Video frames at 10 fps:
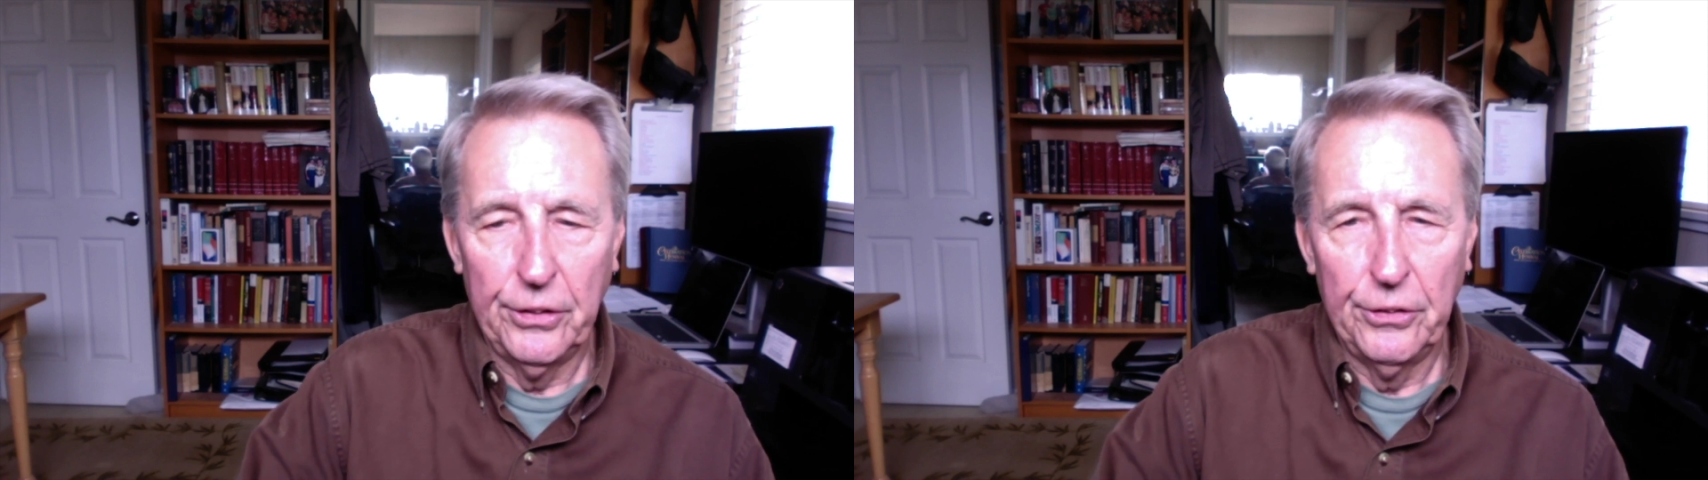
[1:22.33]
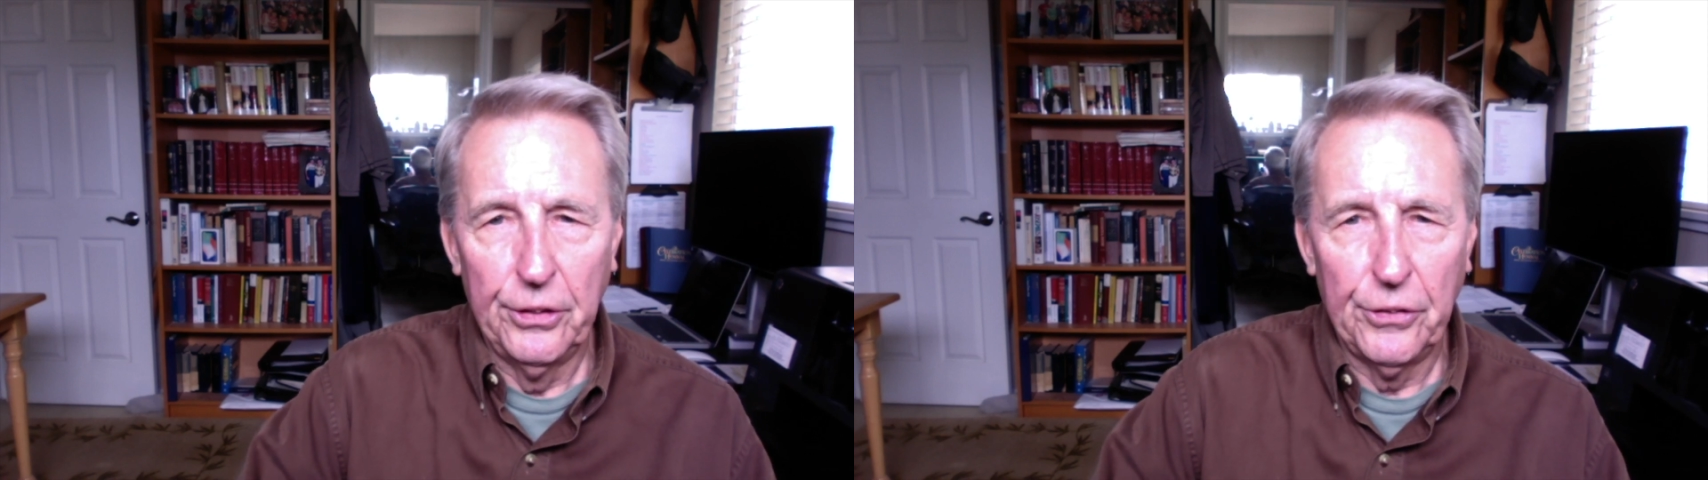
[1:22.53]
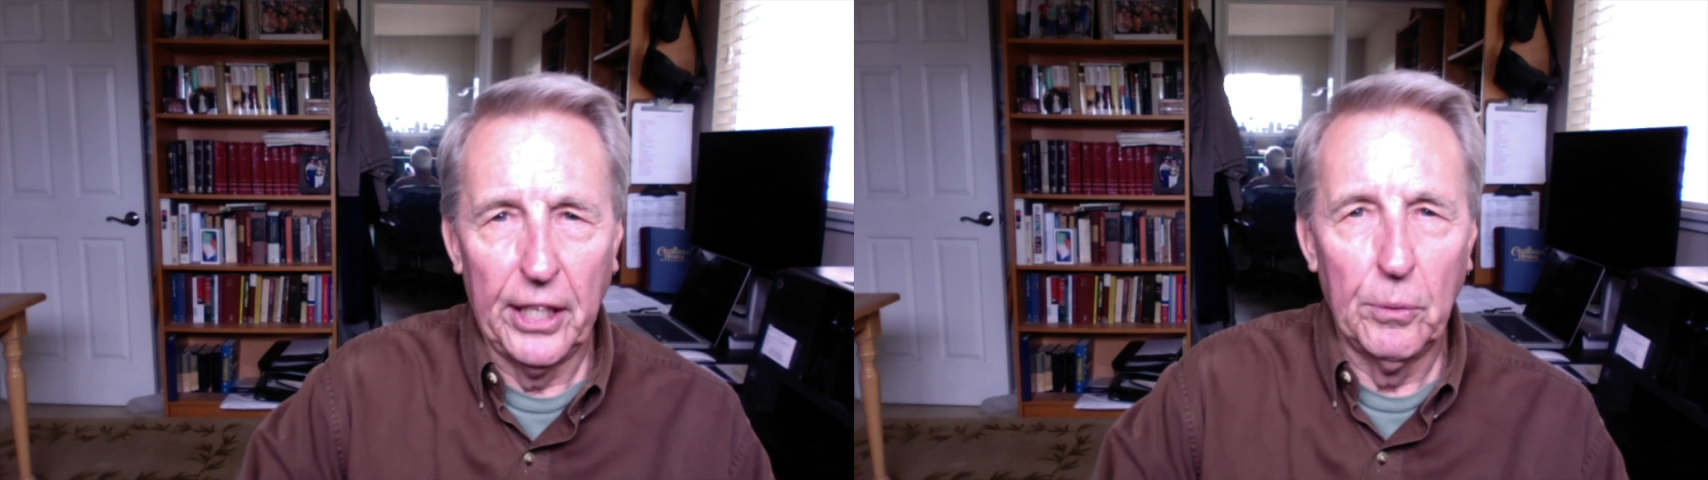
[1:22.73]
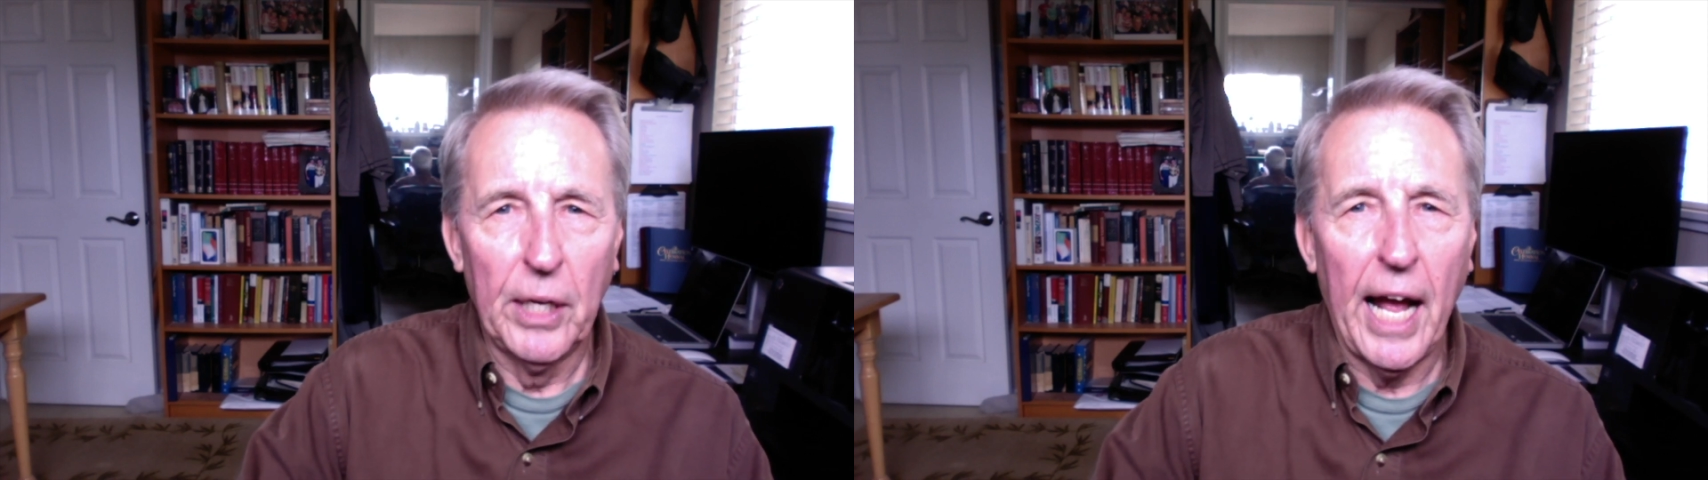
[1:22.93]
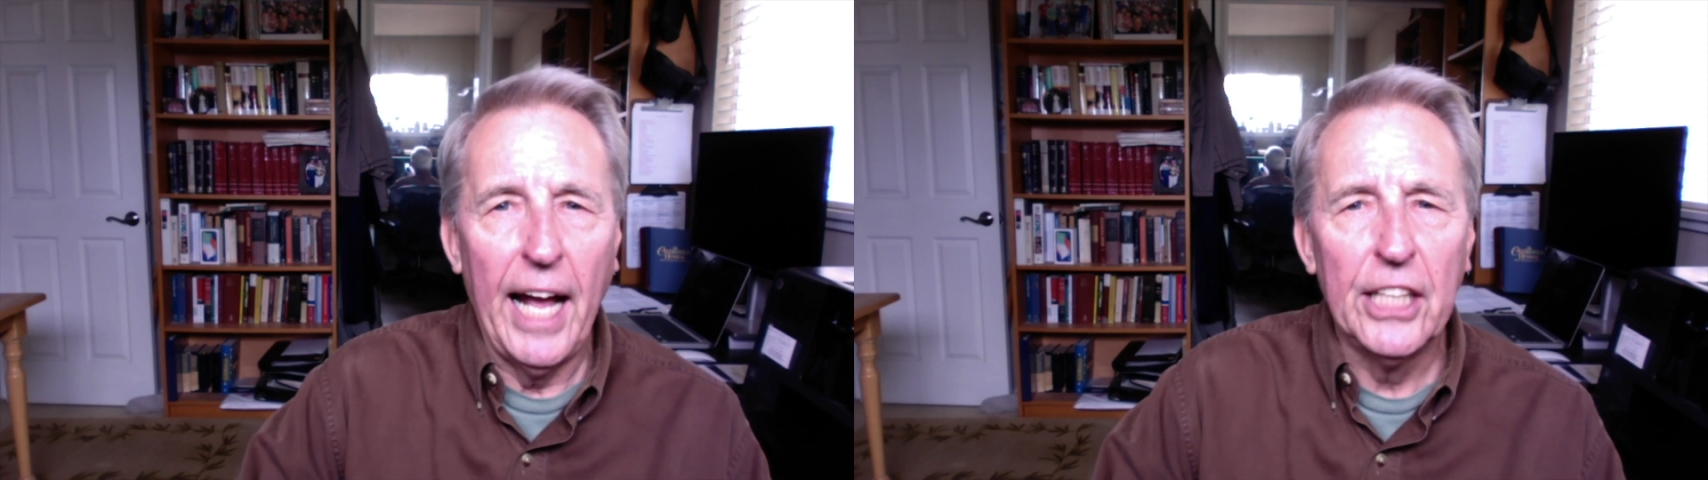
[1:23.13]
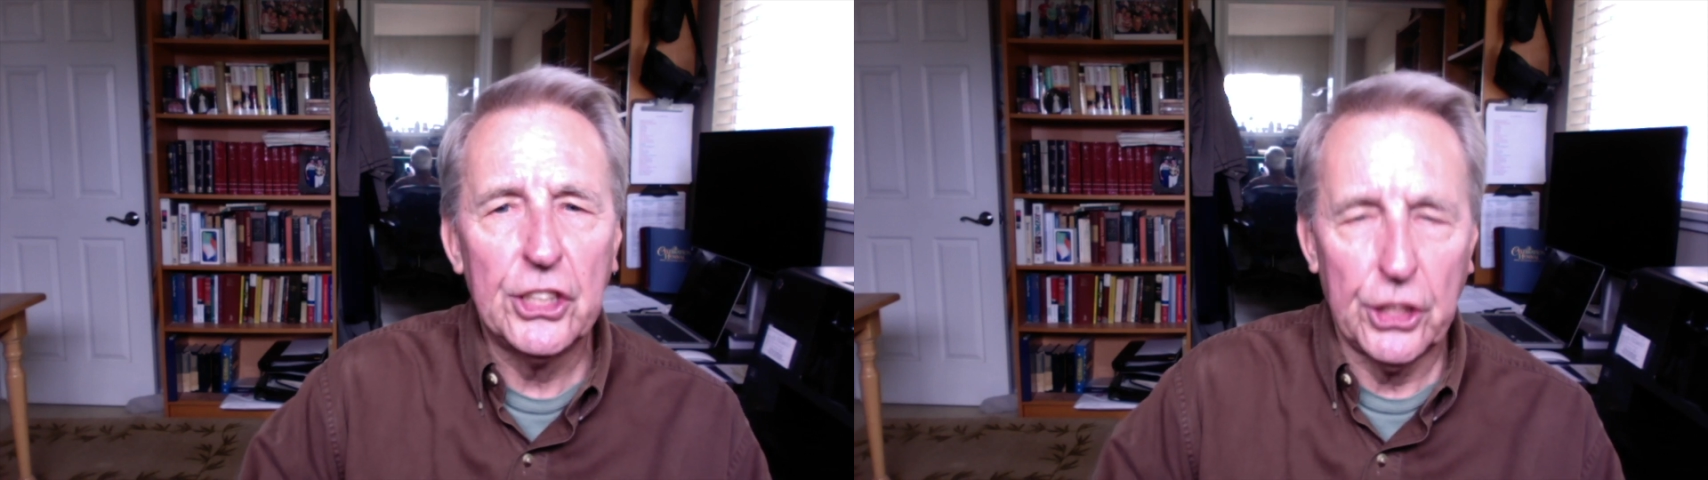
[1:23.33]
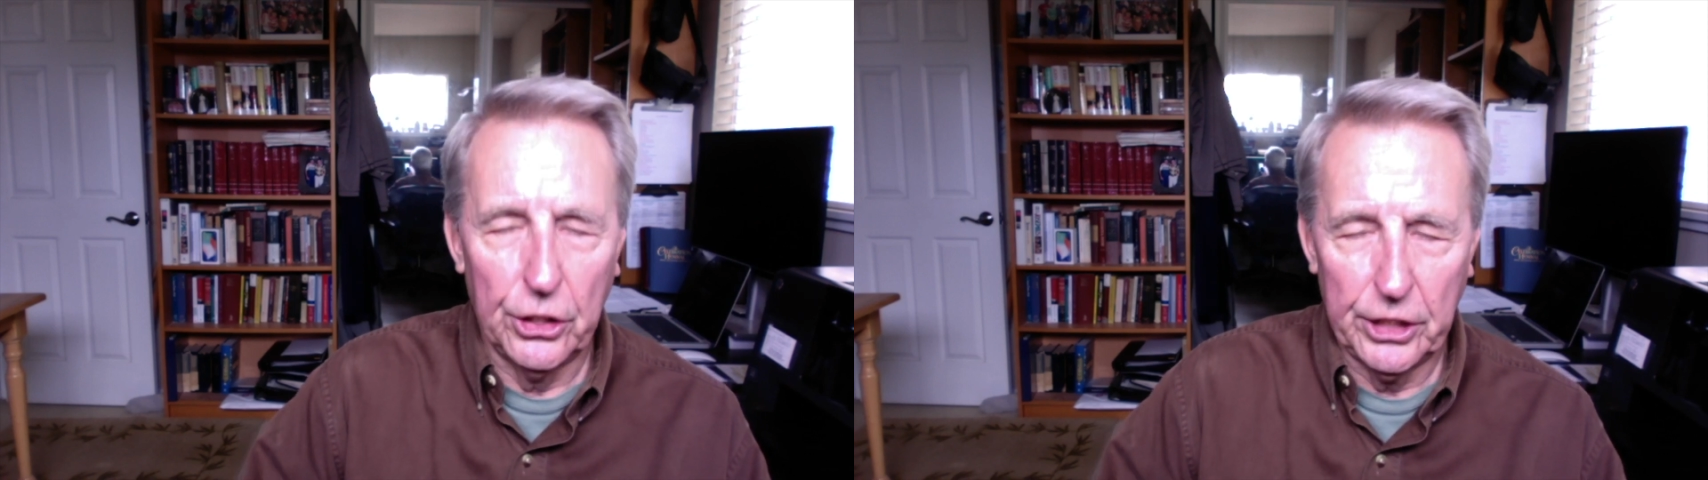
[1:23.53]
the thing would answer,